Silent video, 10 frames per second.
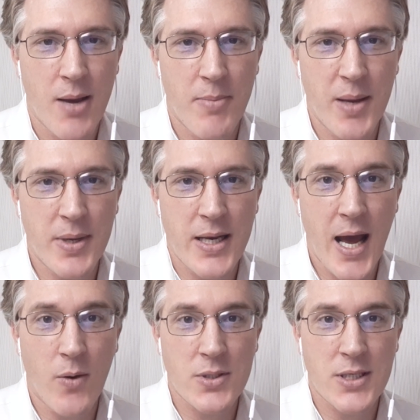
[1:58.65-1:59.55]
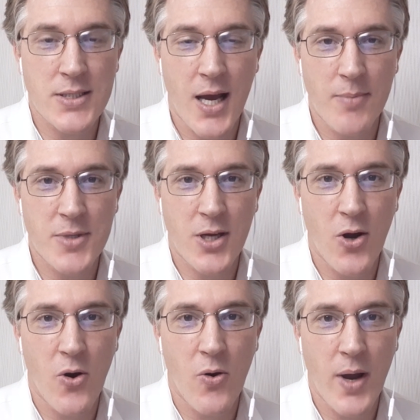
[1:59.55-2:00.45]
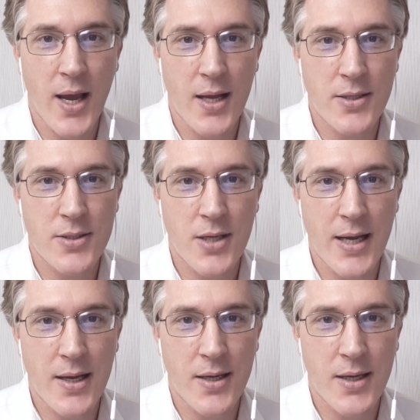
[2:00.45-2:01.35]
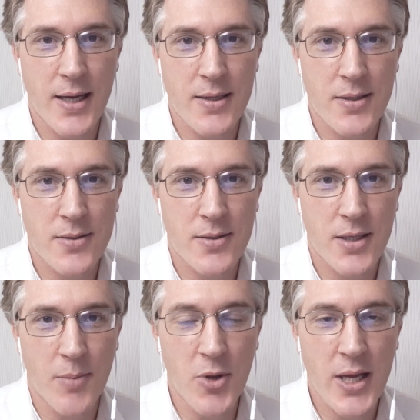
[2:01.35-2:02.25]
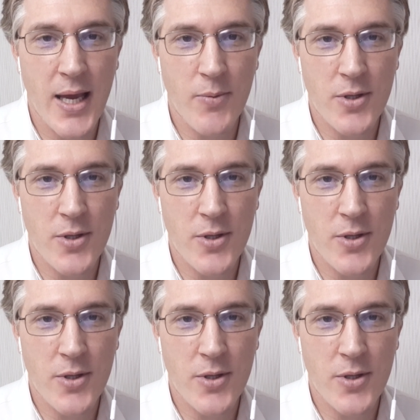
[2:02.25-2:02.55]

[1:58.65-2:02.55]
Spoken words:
Maybe now is the time to go and communicate with